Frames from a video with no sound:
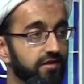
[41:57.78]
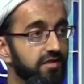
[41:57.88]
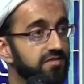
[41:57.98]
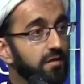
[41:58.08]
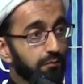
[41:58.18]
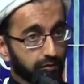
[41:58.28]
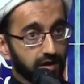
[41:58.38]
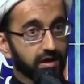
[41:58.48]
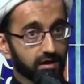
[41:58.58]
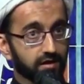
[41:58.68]
He's saying
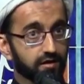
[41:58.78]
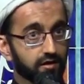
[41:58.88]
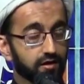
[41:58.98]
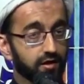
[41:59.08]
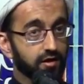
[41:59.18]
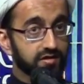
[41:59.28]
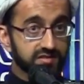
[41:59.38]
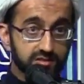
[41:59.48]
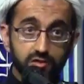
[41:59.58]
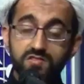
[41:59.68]
pray.
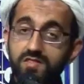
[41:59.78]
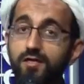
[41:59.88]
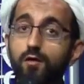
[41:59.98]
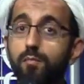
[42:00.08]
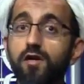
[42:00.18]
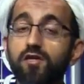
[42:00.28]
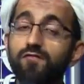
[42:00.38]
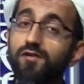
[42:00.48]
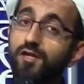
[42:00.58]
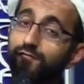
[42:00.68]
Still say your prayer.
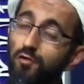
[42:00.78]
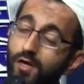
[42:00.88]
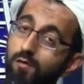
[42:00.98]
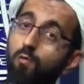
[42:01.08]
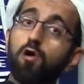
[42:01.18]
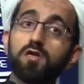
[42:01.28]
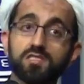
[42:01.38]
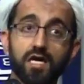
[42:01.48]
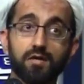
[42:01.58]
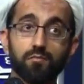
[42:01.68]
Even if you're at
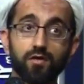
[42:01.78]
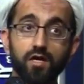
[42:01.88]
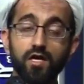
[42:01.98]
wartime,